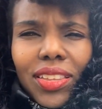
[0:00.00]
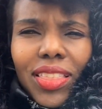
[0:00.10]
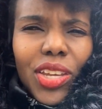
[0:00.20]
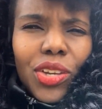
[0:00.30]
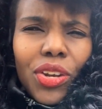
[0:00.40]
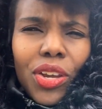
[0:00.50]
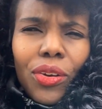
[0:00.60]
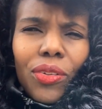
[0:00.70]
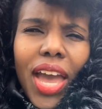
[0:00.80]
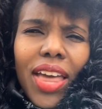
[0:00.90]
that you
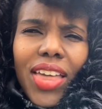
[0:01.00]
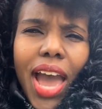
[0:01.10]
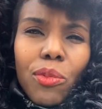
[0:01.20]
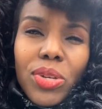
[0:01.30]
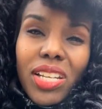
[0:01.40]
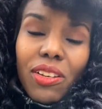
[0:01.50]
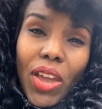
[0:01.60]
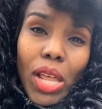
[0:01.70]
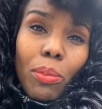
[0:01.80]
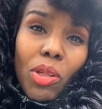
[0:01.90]
knew that that was an
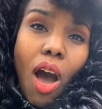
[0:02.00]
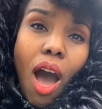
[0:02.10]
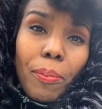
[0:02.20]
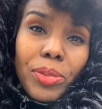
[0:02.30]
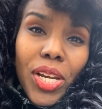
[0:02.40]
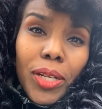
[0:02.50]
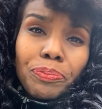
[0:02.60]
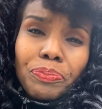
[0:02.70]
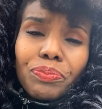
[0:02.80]
available option.